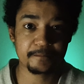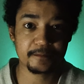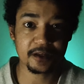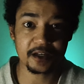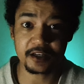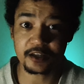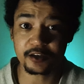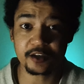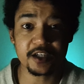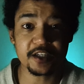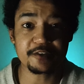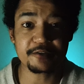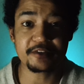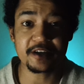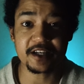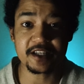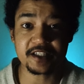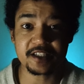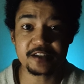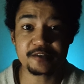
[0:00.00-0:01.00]
a lot
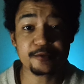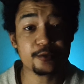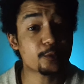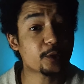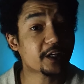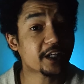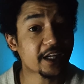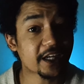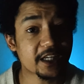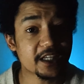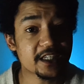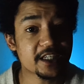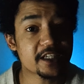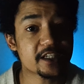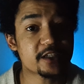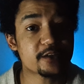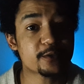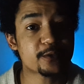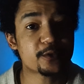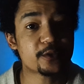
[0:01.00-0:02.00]
faster for what I need
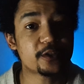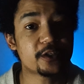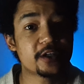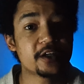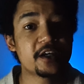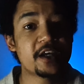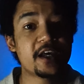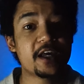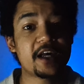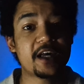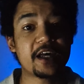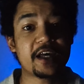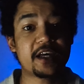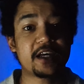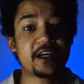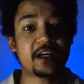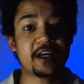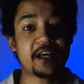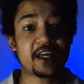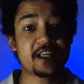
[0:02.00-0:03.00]
it for,
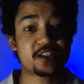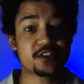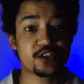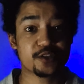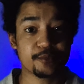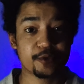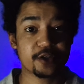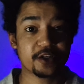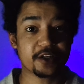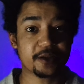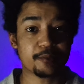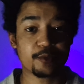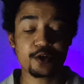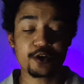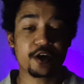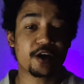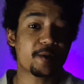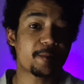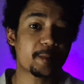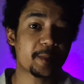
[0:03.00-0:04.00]
and smaller,
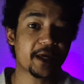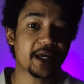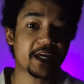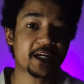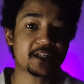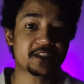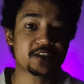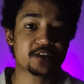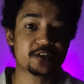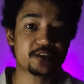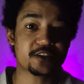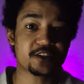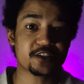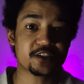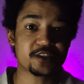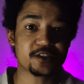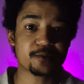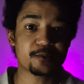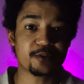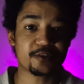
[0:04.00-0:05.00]
more compact, so it's
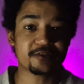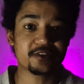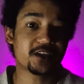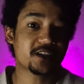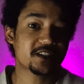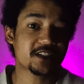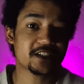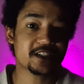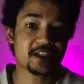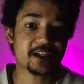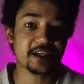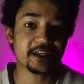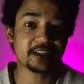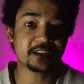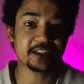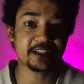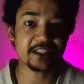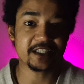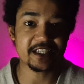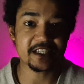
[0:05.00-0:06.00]
just more
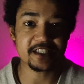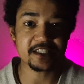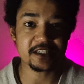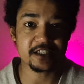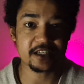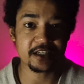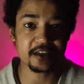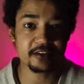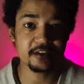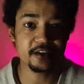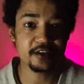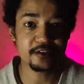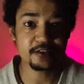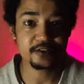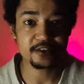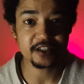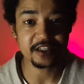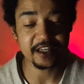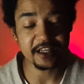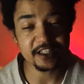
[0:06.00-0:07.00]
versatile and easy
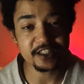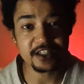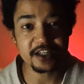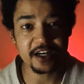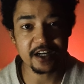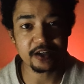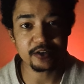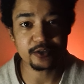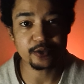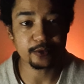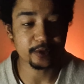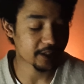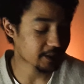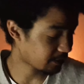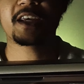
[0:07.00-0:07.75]
to get around with.